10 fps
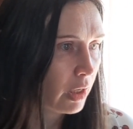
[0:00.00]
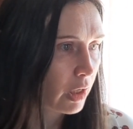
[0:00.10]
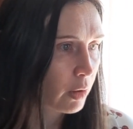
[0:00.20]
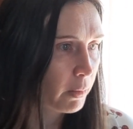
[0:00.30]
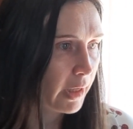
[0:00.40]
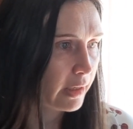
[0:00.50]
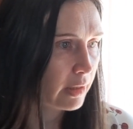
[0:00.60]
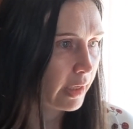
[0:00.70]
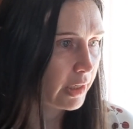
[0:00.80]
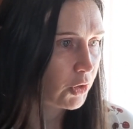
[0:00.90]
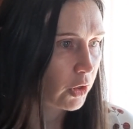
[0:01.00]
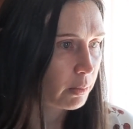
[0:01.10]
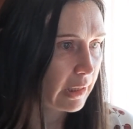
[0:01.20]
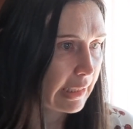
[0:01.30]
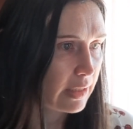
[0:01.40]
Complainant Adrian
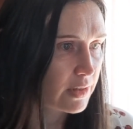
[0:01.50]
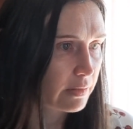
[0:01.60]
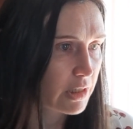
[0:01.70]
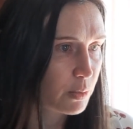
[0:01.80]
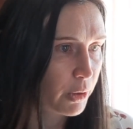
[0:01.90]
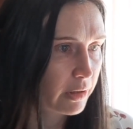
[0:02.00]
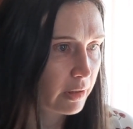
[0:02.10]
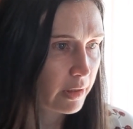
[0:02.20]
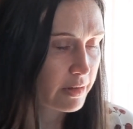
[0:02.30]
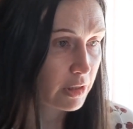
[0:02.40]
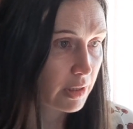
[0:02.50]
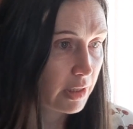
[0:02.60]
believes the respondent is,